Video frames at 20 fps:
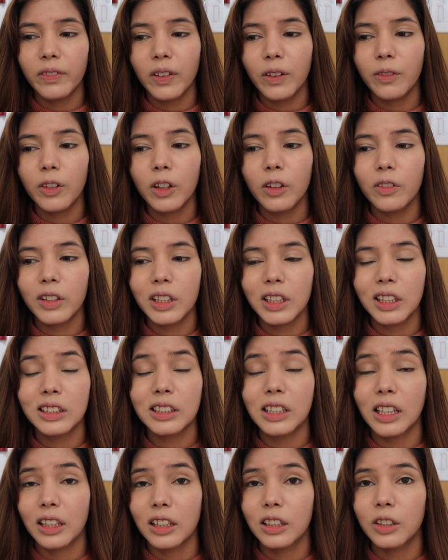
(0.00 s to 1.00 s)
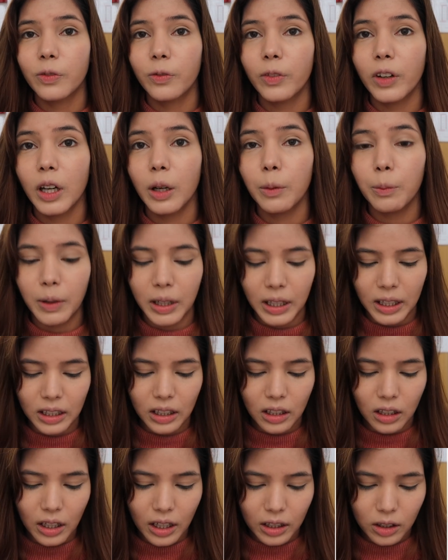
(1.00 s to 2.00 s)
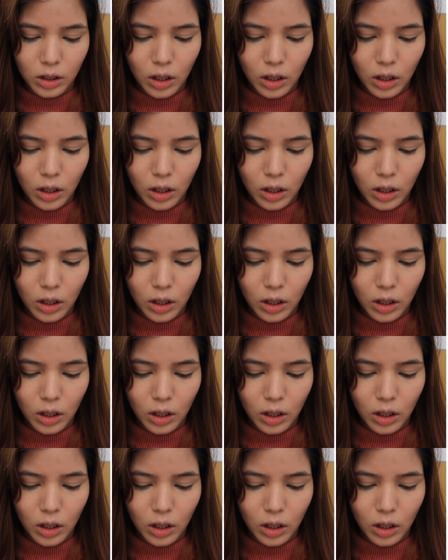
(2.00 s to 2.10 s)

favorite one is Innisfree, but they